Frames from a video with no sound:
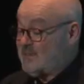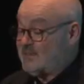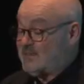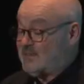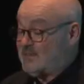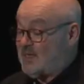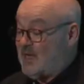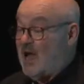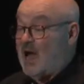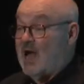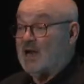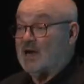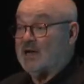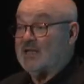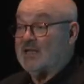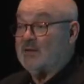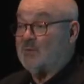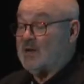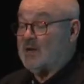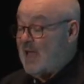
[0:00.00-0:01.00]
that the
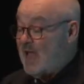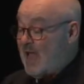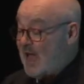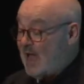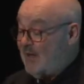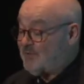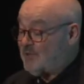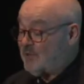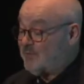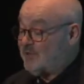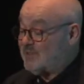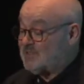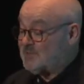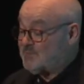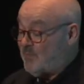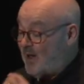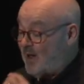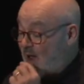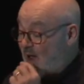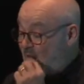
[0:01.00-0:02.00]
colony would have to
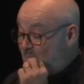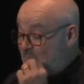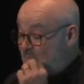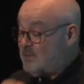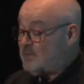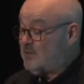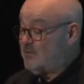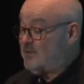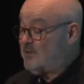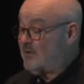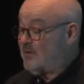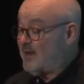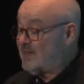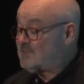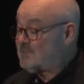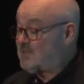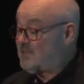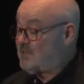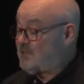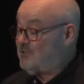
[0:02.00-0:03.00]
respond to their
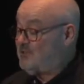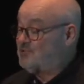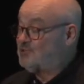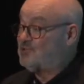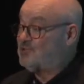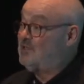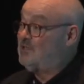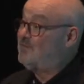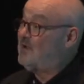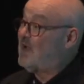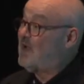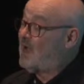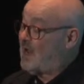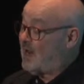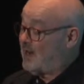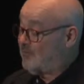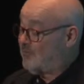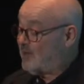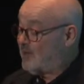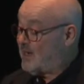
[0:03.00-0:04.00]
execution of a
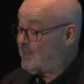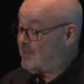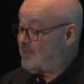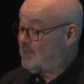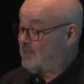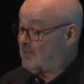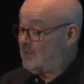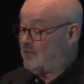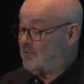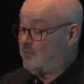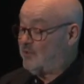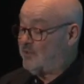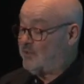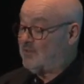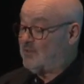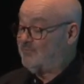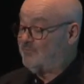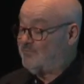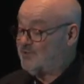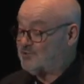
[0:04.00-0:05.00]
high-ranking
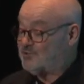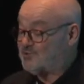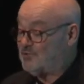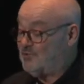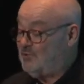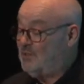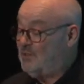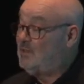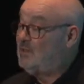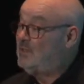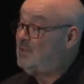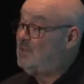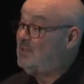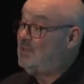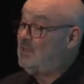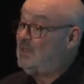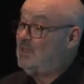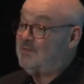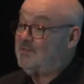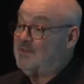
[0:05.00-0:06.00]
colonial official,
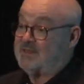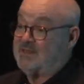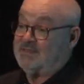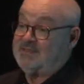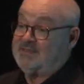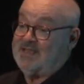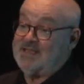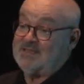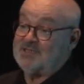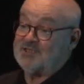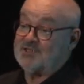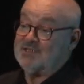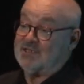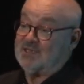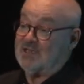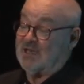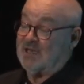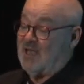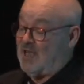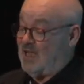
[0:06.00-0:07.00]
the
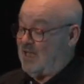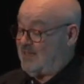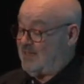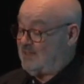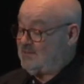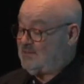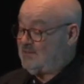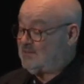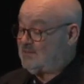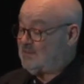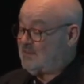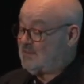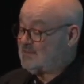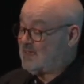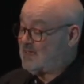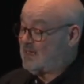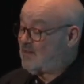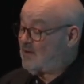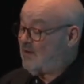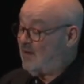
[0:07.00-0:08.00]
Catechna Alliance, as
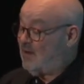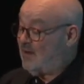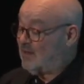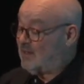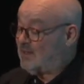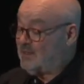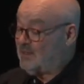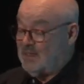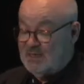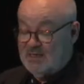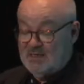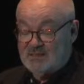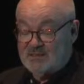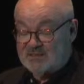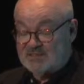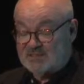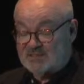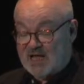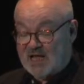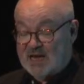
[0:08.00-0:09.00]
I call it,
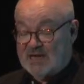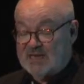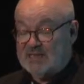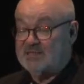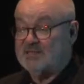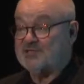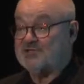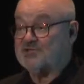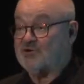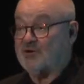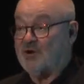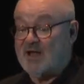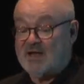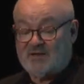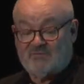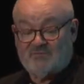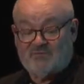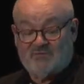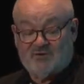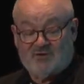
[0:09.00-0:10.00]
decided to
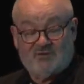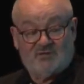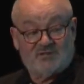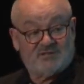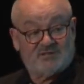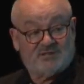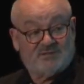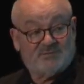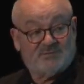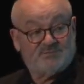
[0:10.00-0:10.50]
strike first.